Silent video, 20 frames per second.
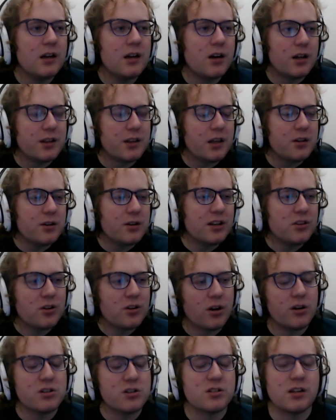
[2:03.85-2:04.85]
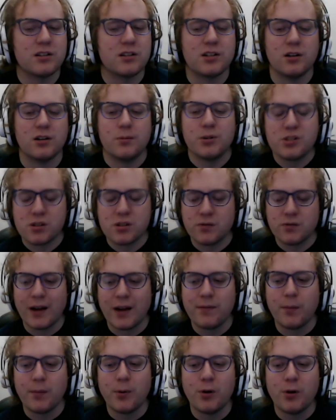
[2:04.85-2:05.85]
On the other hand, the card is not terribly
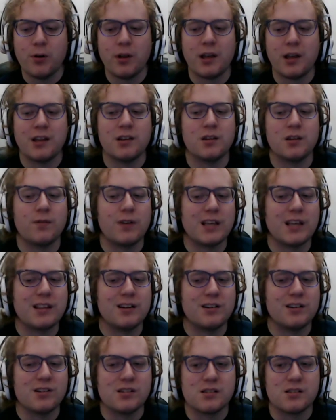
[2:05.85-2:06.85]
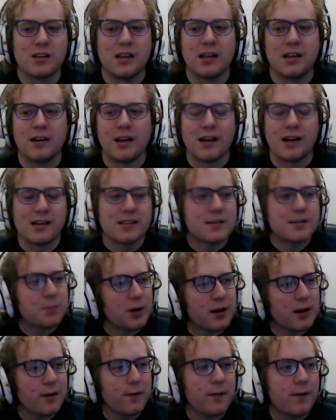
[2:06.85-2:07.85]
survivable, and the fact that it is an Ice
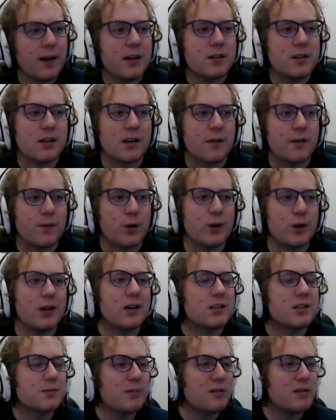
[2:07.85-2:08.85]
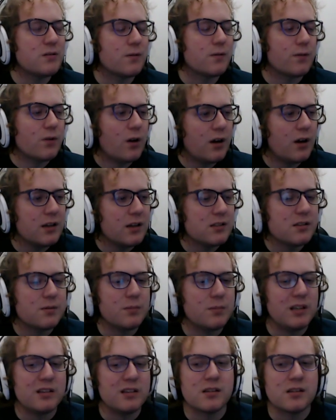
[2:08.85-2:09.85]
Sprite effect at a very expensive cost
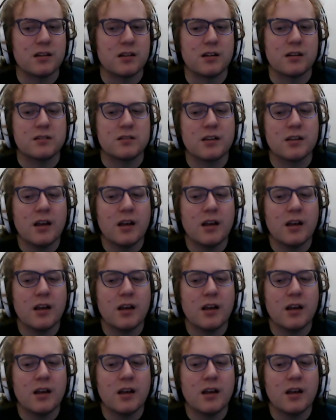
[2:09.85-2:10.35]
means that it's